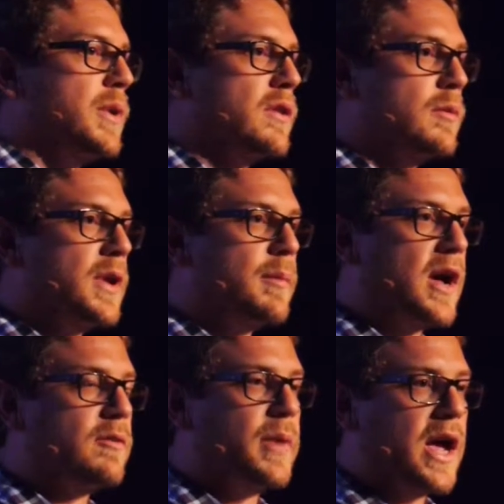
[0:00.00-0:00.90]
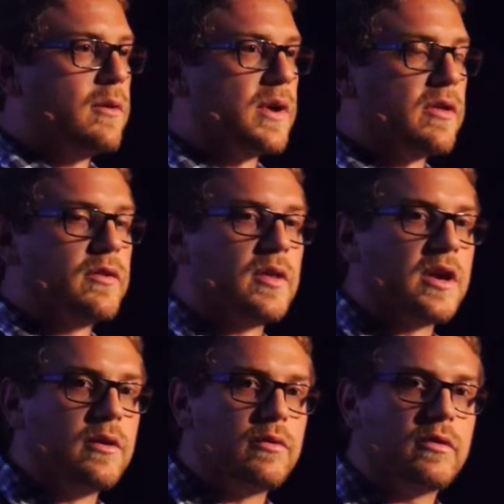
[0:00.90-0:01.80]
is built to minimize bandwidth so
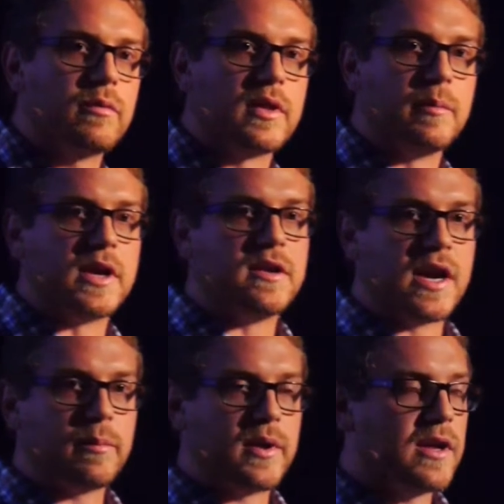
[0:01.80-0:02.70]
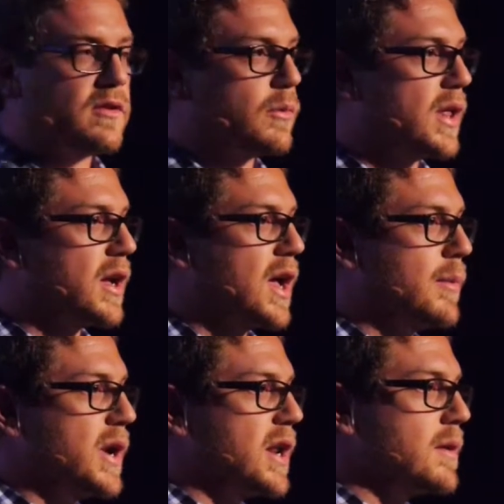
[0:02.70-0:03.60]
that users with limited data plans are well
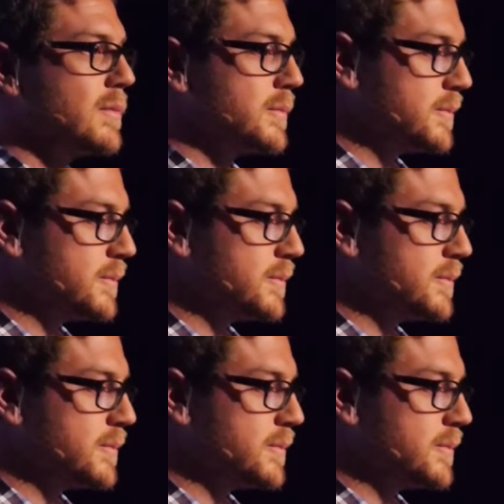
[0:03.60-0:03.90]
accommodated.